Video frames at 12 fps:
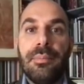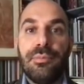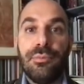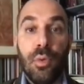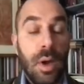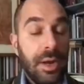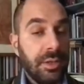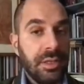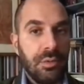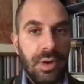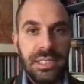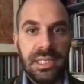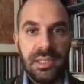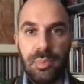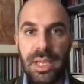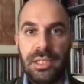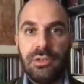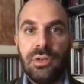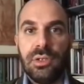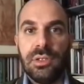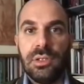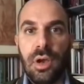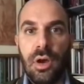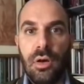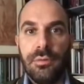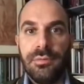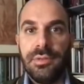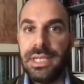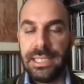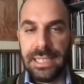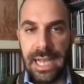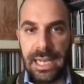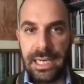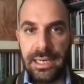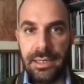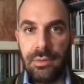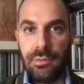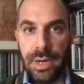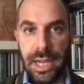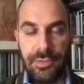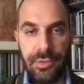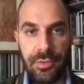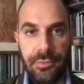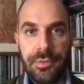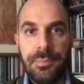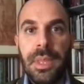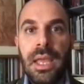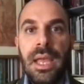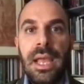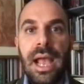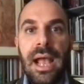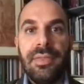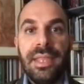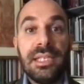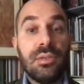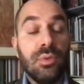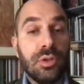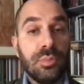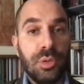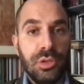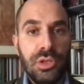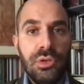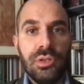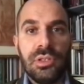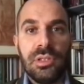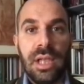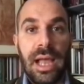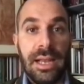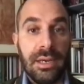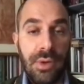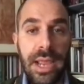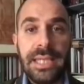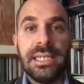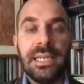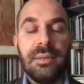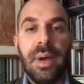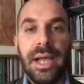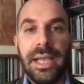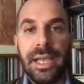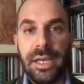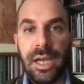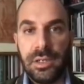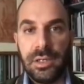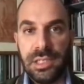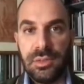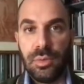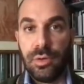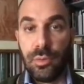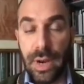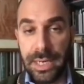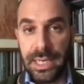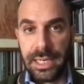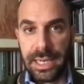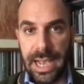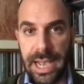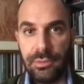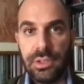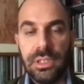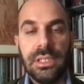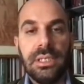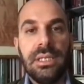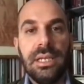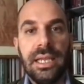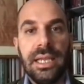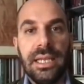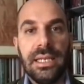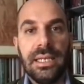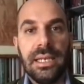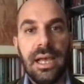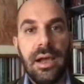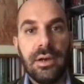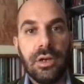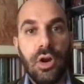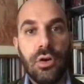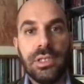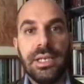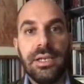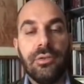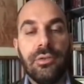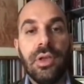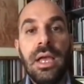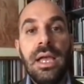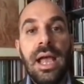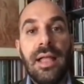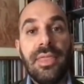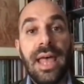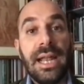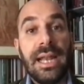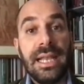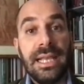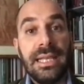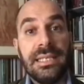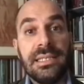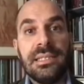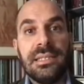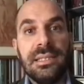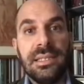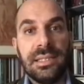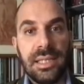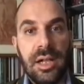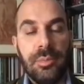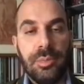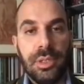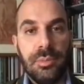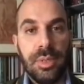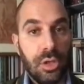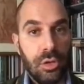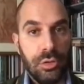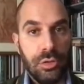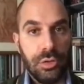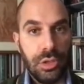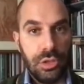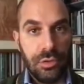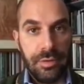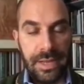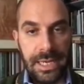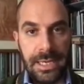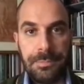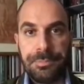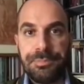for one of the greatest patrons of the Italian Renaissance. And this was produced and created by an artist we've already encountered in our cocktails, and that is the sculptor Bertoldo di Giovanni.